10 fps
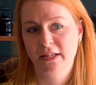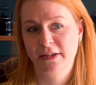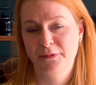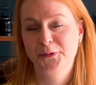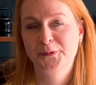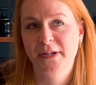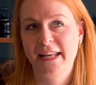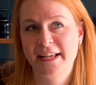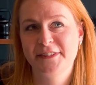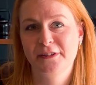It will
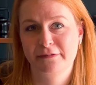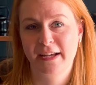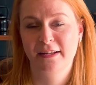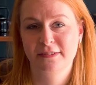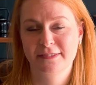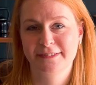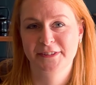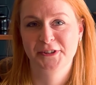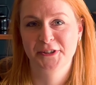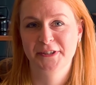lessen the fact you're
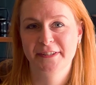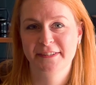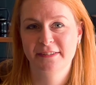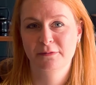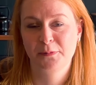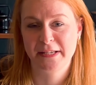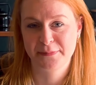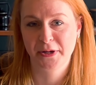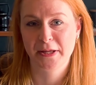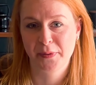going to waste
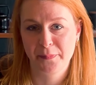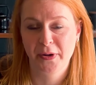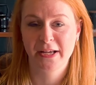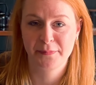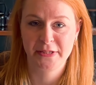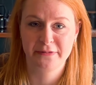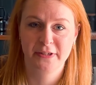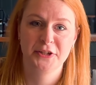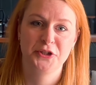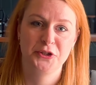money by buying a piece of
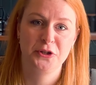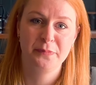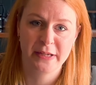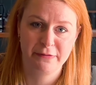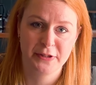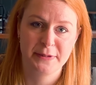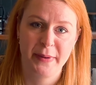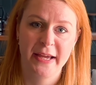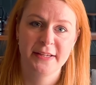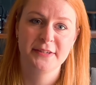furniture too big for the
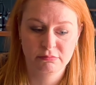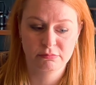space.